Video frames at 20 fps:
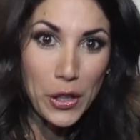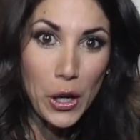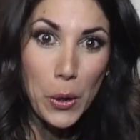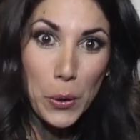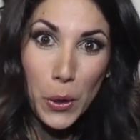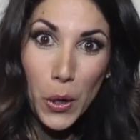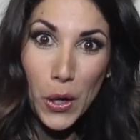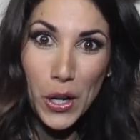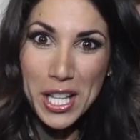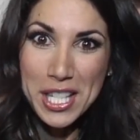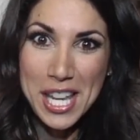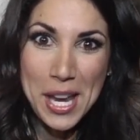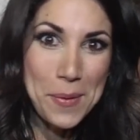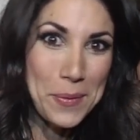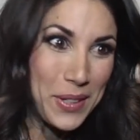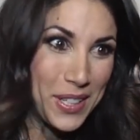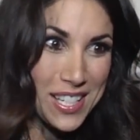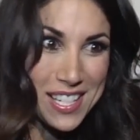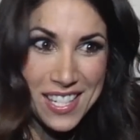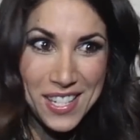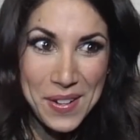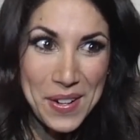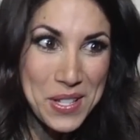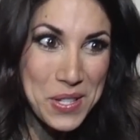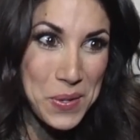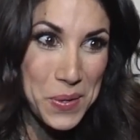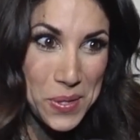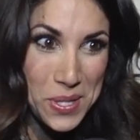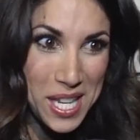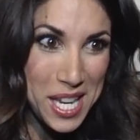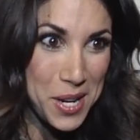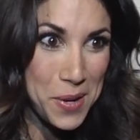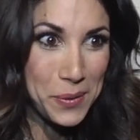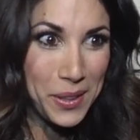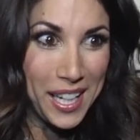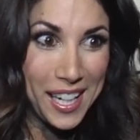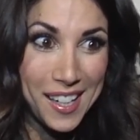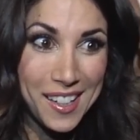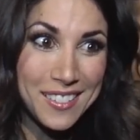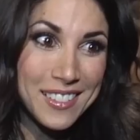the old holiday ones, so it's all
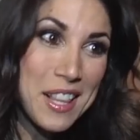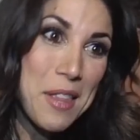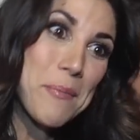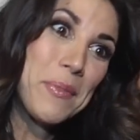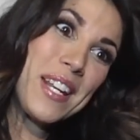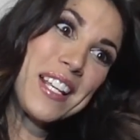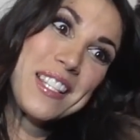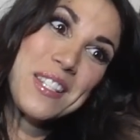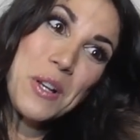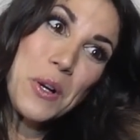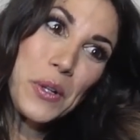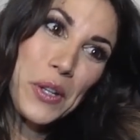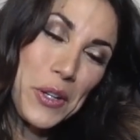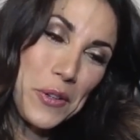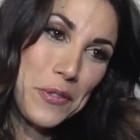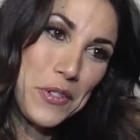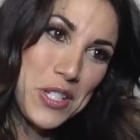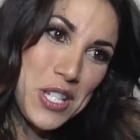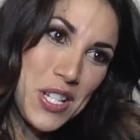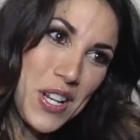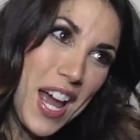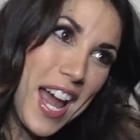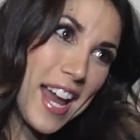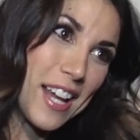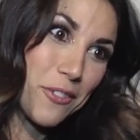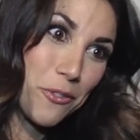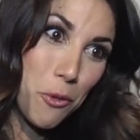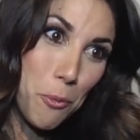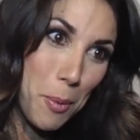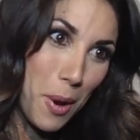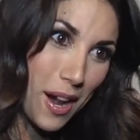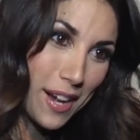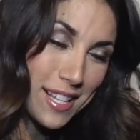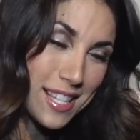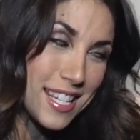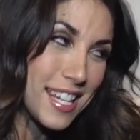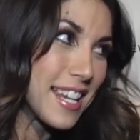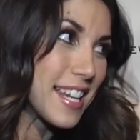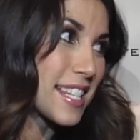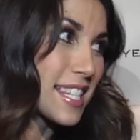sequiny, but it's still good for tonight for
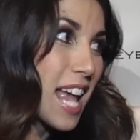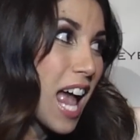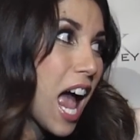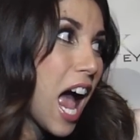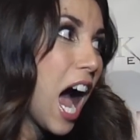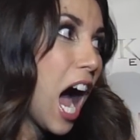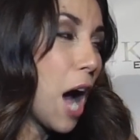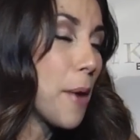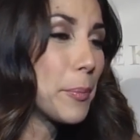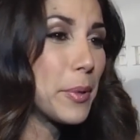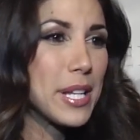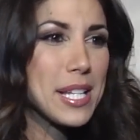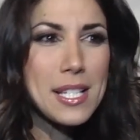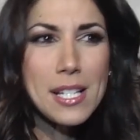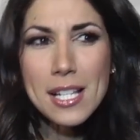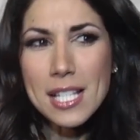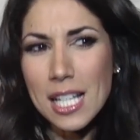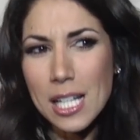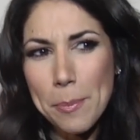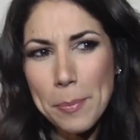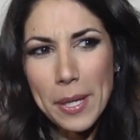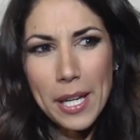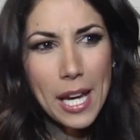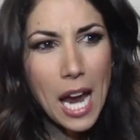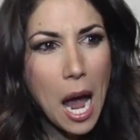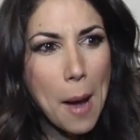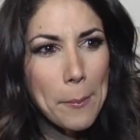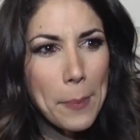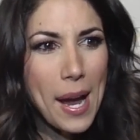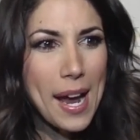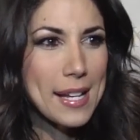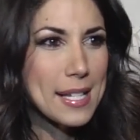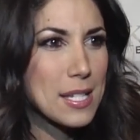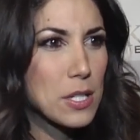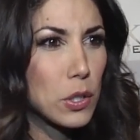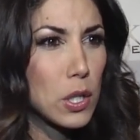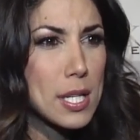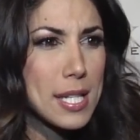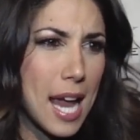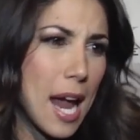parties. Um, but it's just going to be um,
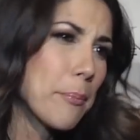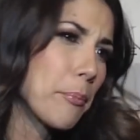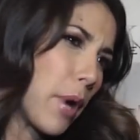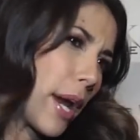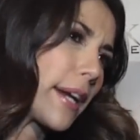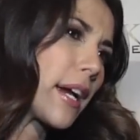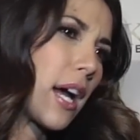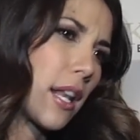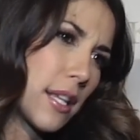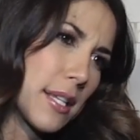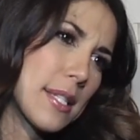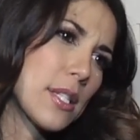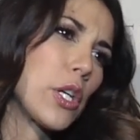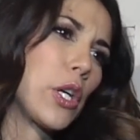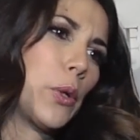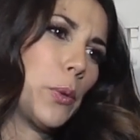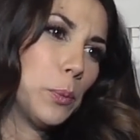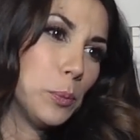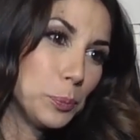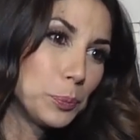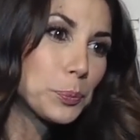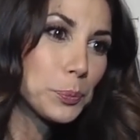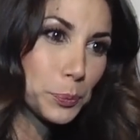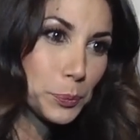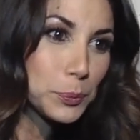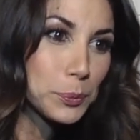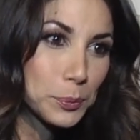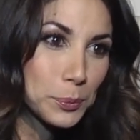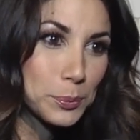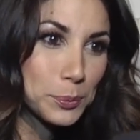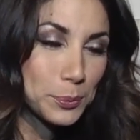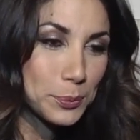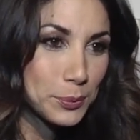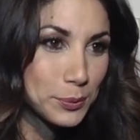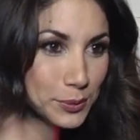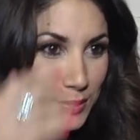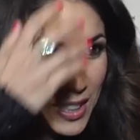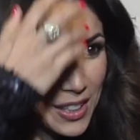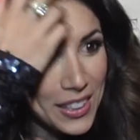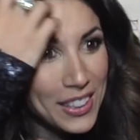pastels and bright colors too. Thank
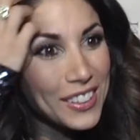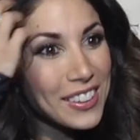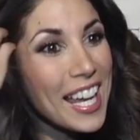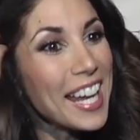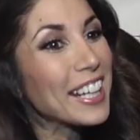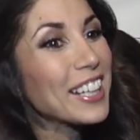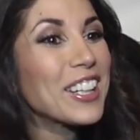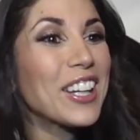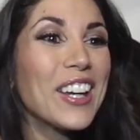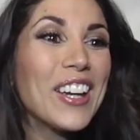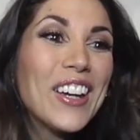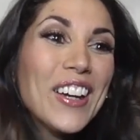you so much.